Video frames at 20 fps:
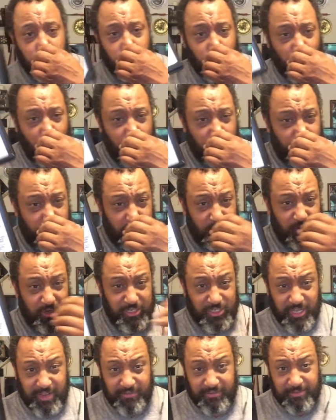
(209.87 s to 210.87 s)
go for the real
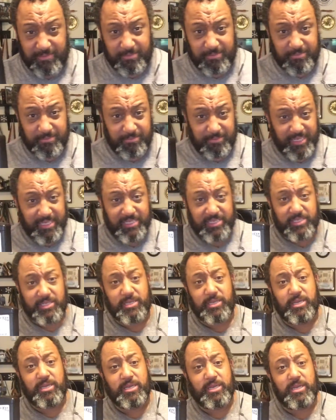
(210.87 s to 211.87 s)
stuff, please.
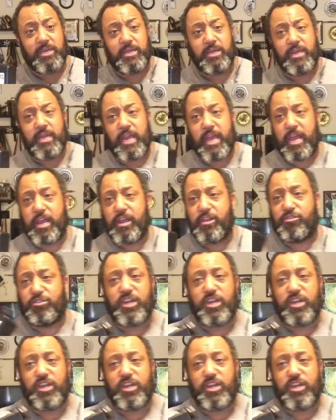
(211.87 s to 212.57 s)
You're